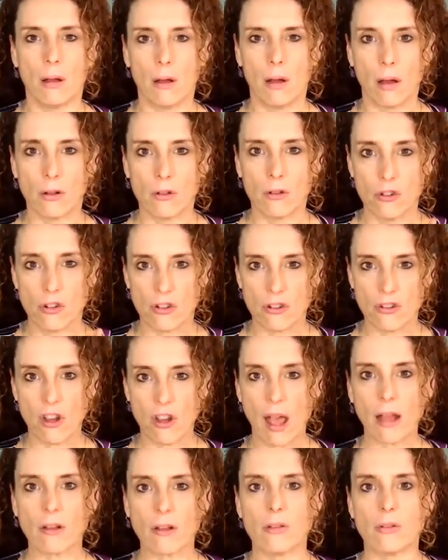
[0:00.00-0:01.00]
a
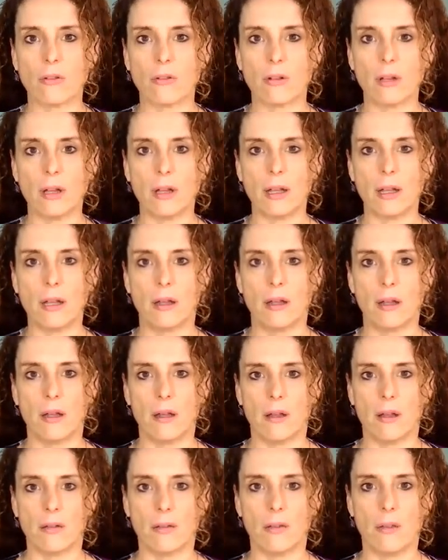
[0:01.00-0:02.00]
trajectory
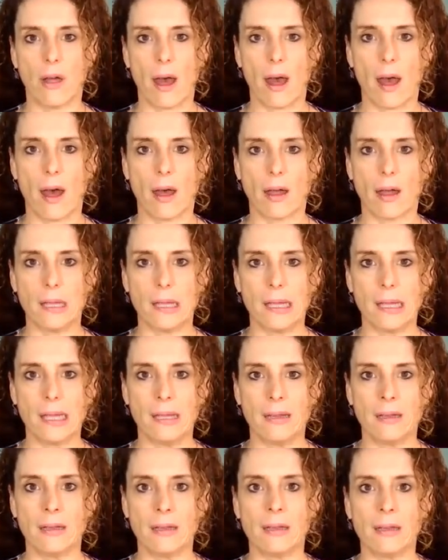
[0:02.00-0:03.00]
that
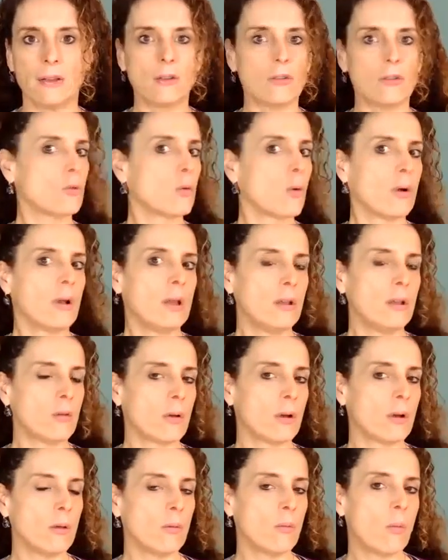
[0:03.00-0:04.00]
in
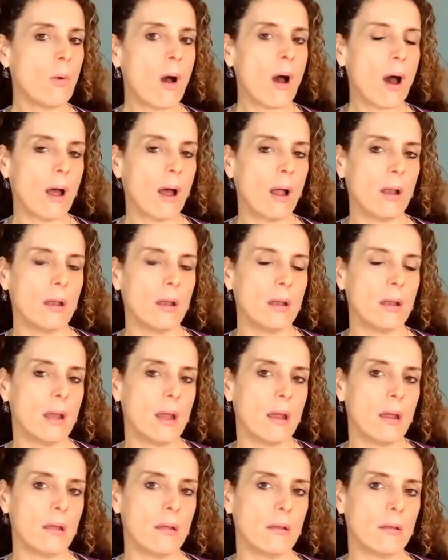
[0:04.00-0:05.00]
2021
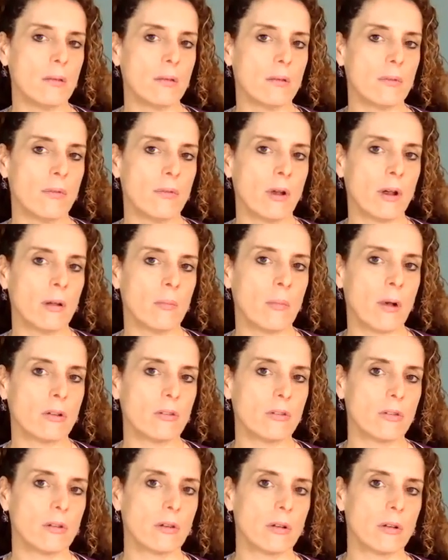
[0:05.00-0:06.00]
is very
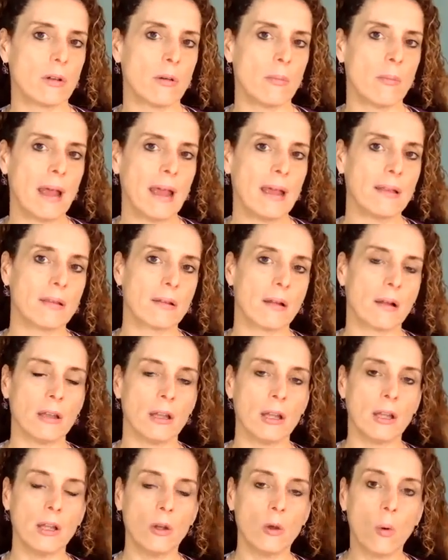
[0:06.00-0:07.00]
much based
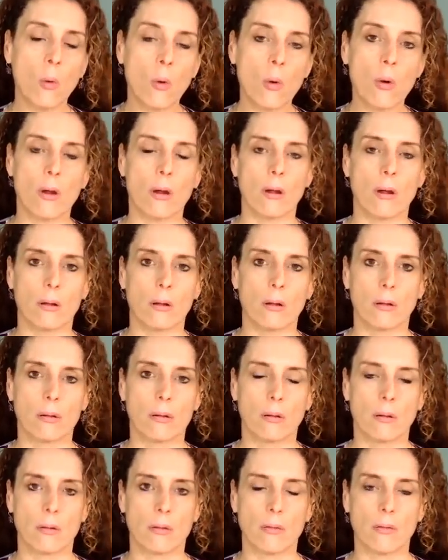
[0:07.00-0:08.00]
on your
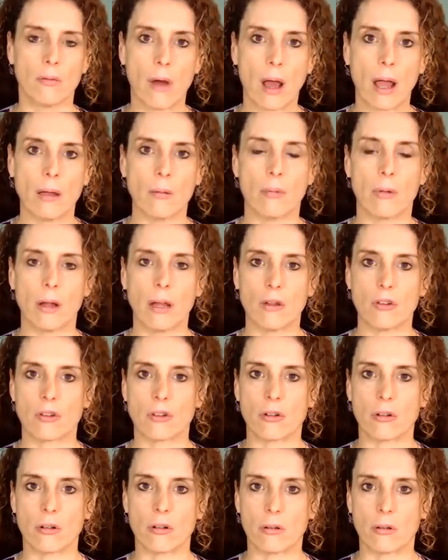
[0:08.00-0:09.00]

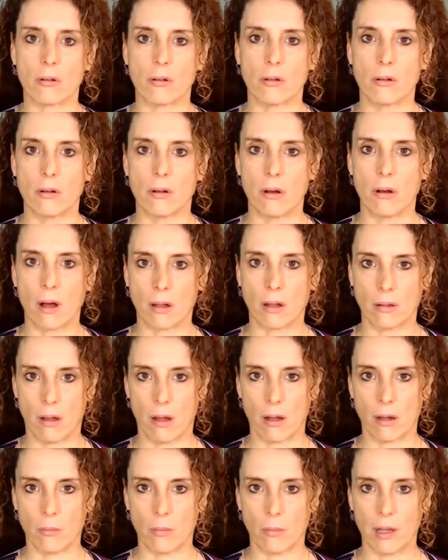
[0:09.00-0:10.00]
vibrational
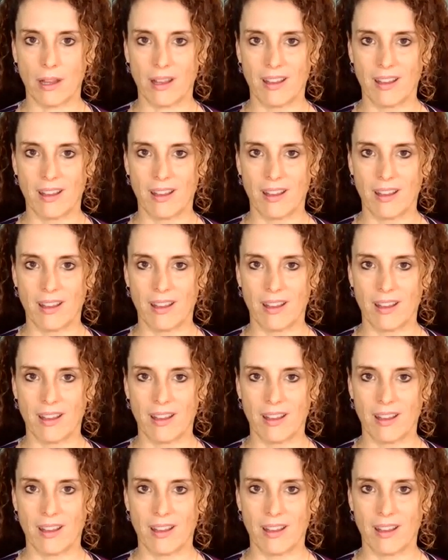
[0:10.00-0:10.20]
autonomy.